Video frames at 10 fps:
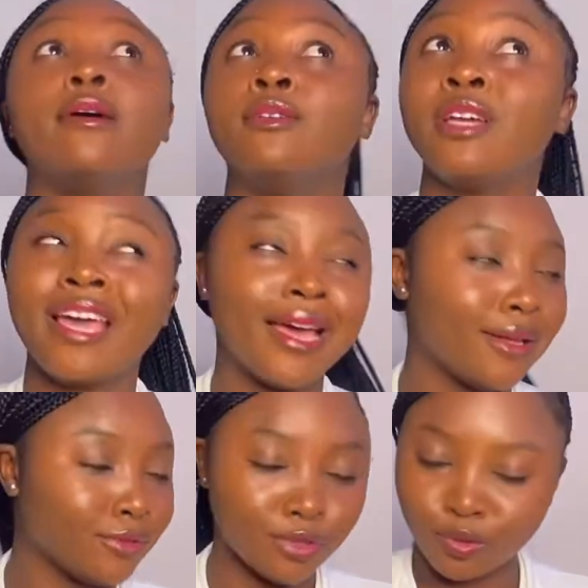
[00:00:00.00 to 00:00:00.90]

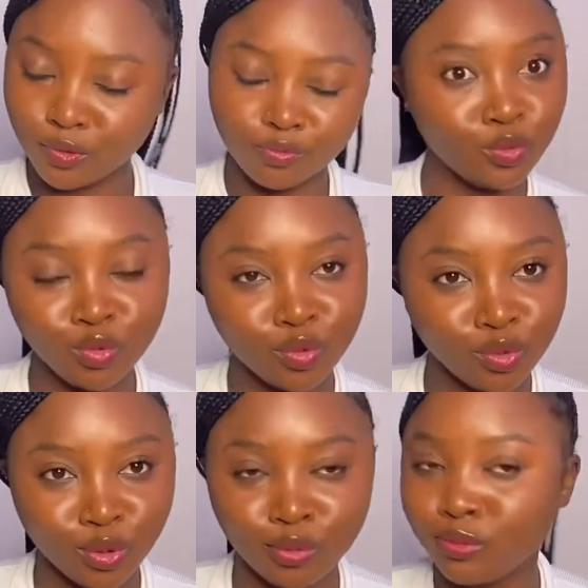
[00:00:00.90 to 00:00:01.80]
hell no.
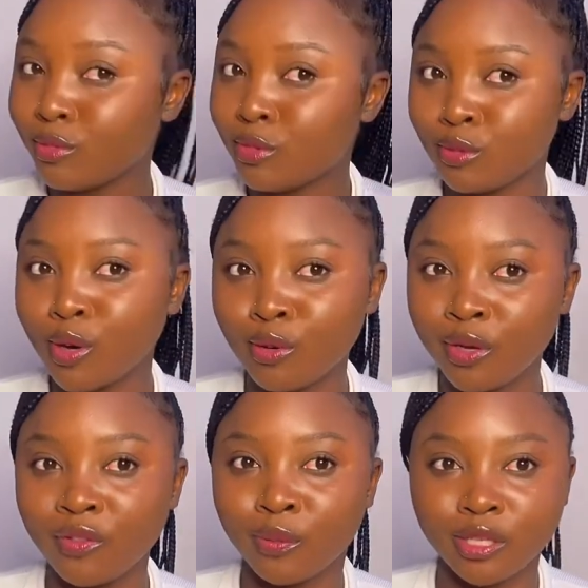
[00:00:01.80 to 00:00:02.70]
Tomorrow
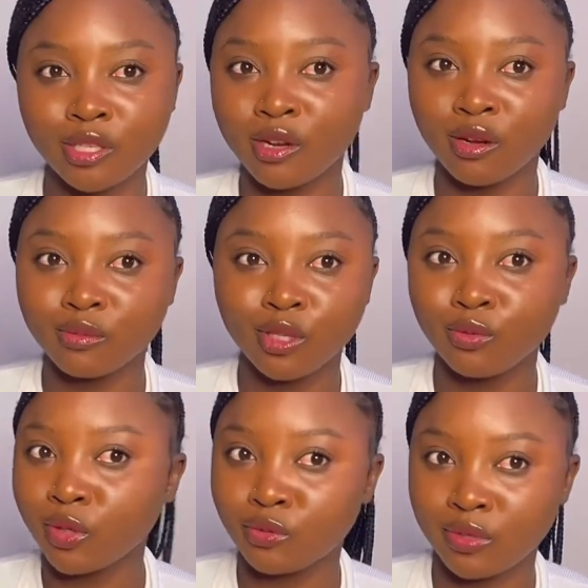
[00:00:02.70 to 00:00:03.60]
if the person comes, he will
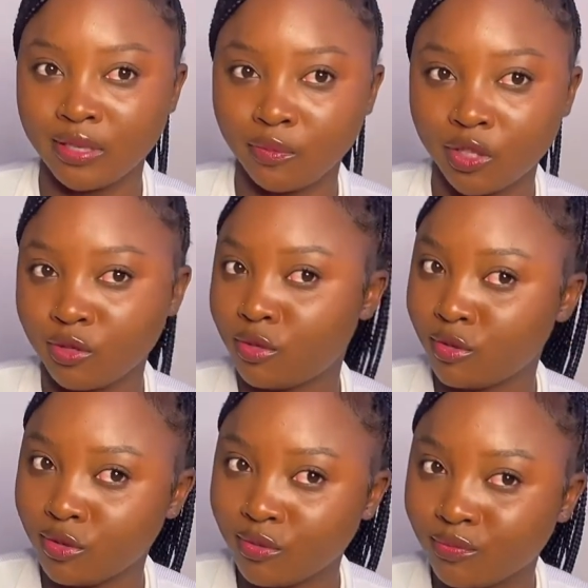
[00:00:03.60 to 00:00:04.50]
not do the same thing to
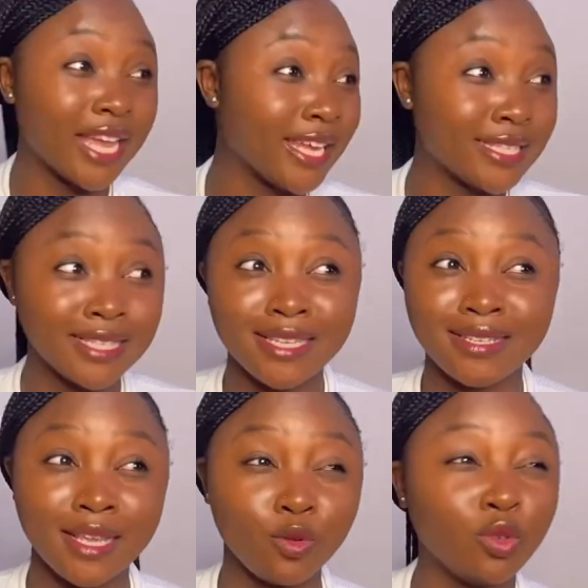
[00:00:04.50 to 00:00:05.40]
you. Yesterday he
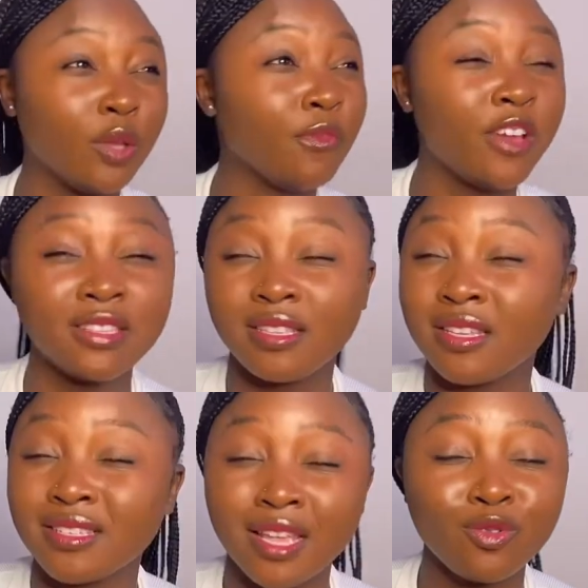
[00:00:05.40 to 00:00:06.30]
said no, the first day
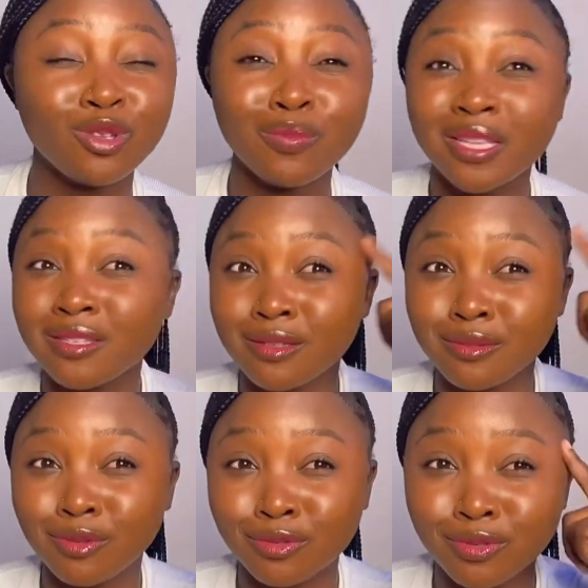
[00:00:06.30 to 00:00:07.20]
he said no. The person is
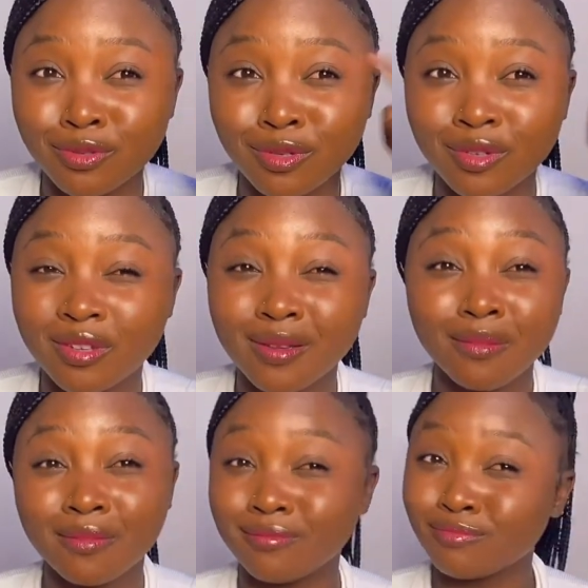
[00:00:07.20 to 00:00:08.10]
not
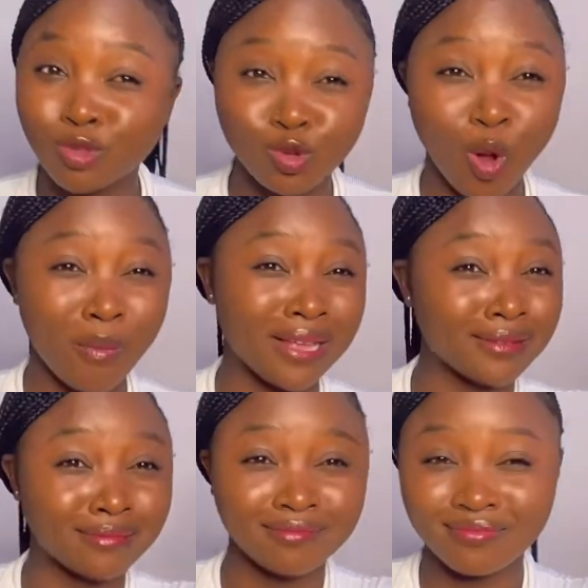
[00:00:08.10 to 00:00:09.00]
to come
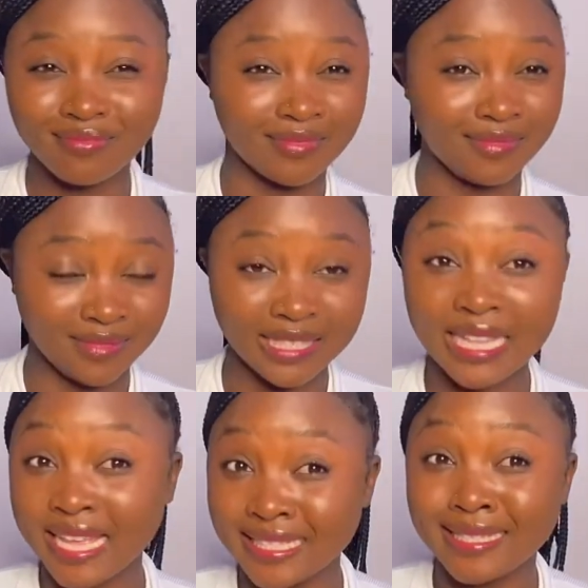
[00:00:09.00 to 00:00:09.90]
and
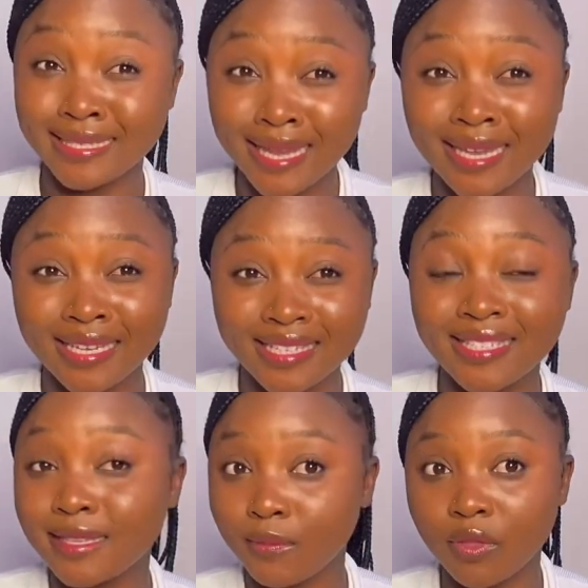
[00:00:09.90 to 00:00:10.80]
start saying
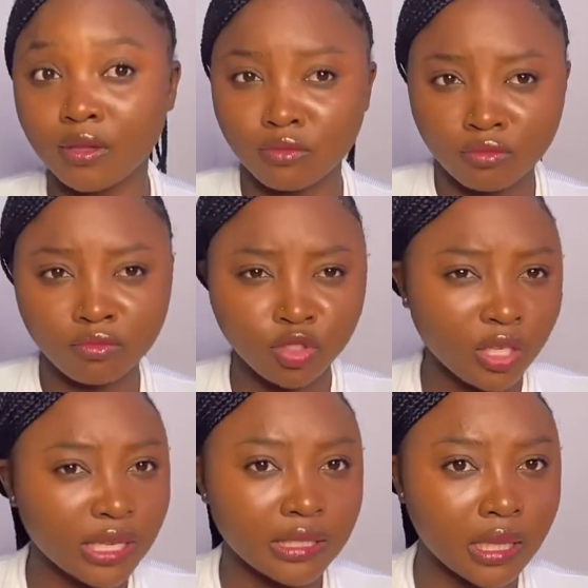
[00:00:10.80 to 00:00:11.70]
same thing. Do
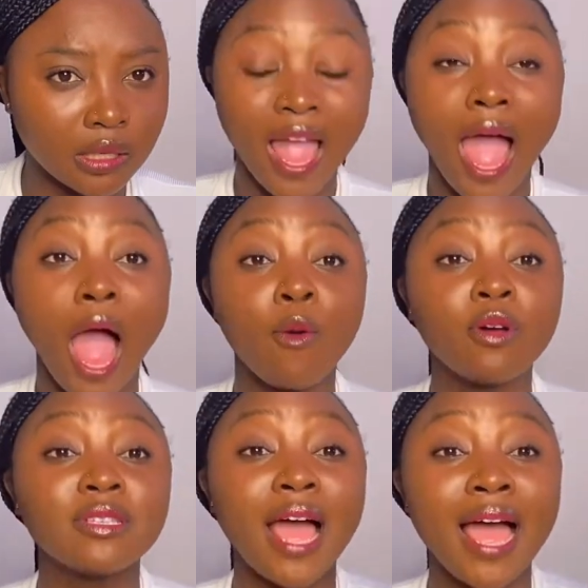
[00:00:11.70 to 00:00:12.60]
you understand? I
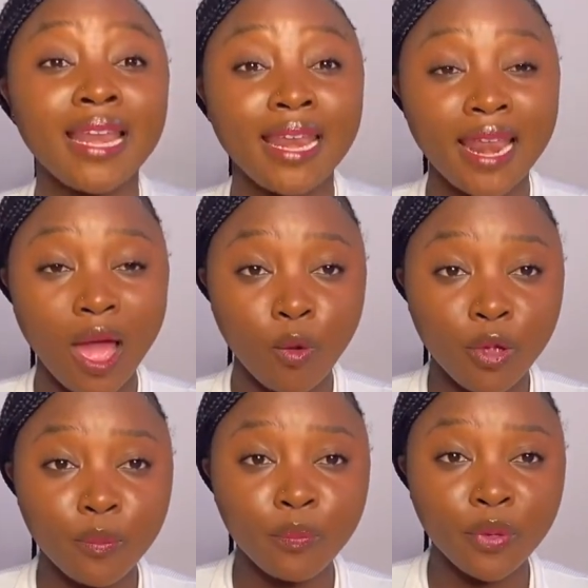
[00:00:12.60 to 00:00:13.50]
was
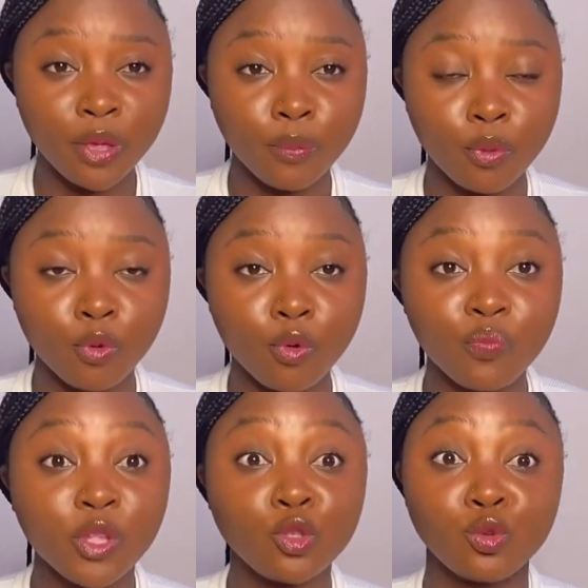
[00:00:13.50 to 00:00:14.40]
allowing people
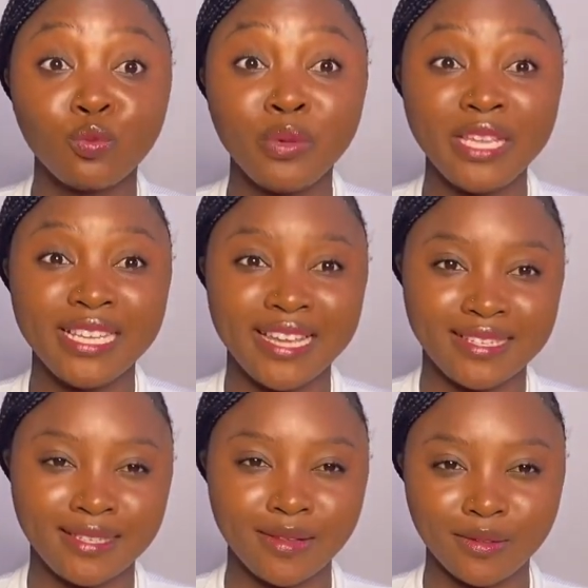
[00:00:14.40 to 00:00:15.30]
to be
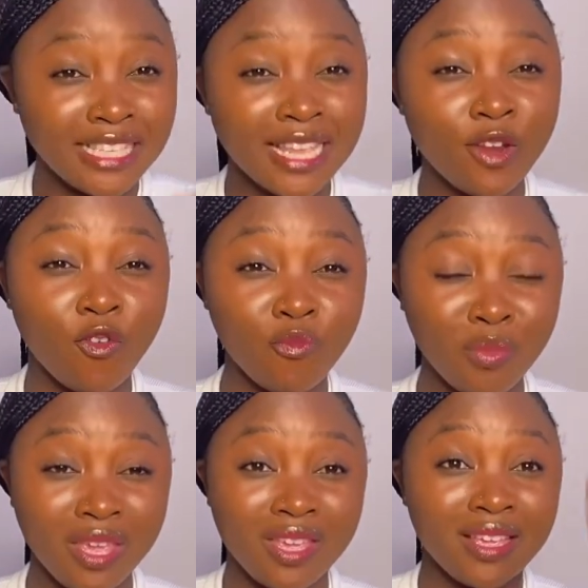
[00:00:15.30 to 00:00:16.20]
themselves instead of
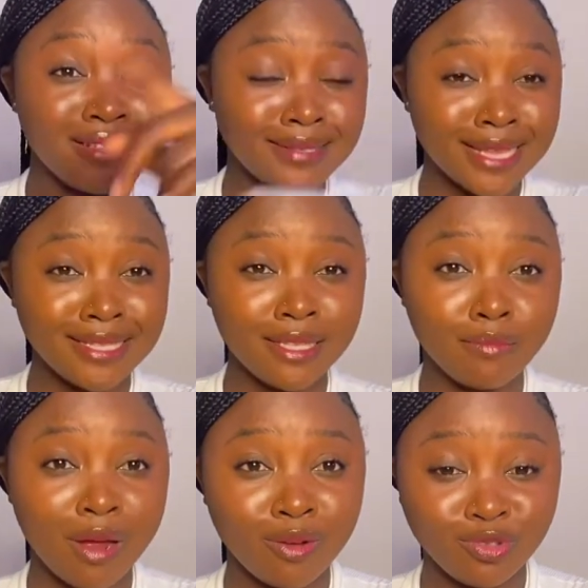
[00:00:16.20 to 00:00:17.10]
me setting the
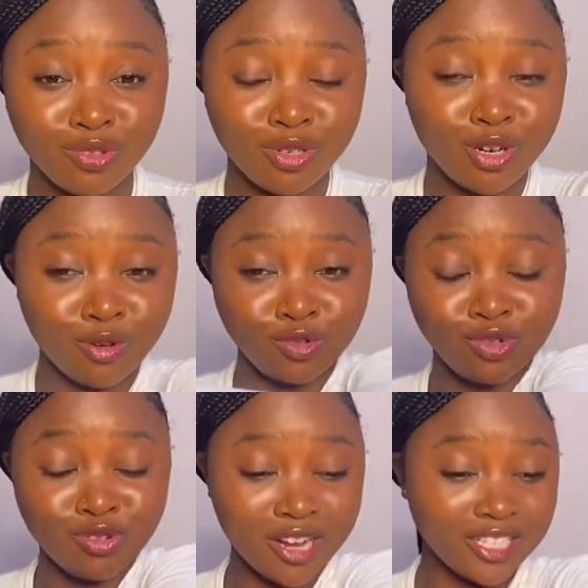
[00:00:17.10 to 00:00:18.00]
boundary,
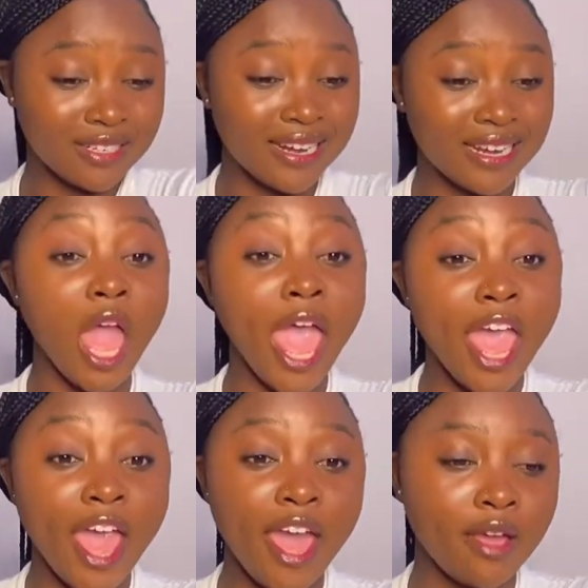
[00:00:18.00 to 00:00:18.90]
drawing the line like,
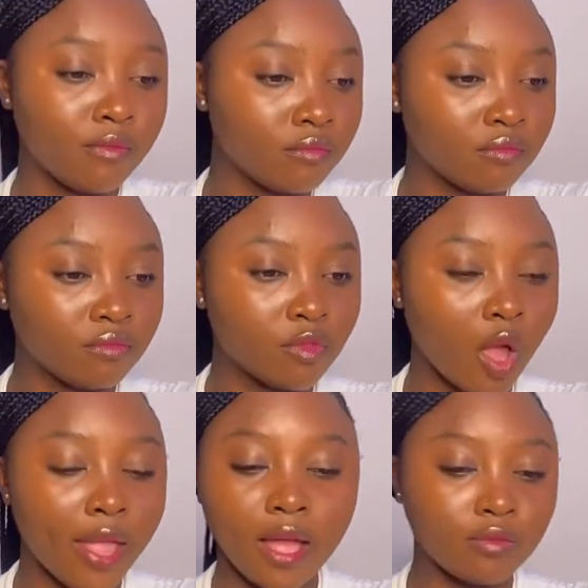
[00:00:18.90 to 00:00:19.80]
hey,
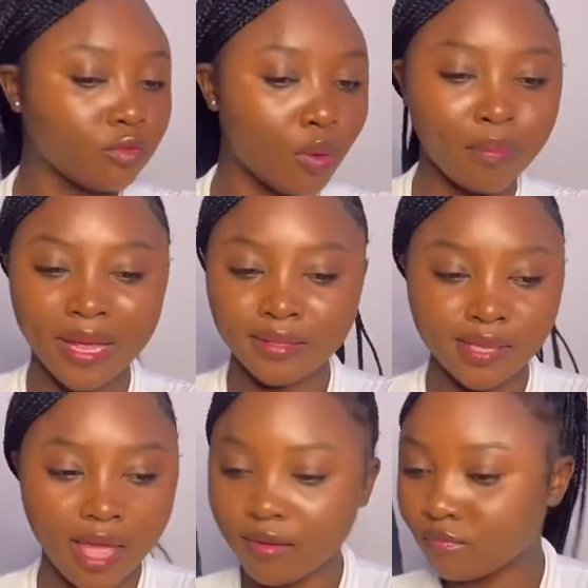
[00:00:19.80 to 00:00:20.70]
Aya, don't pass here.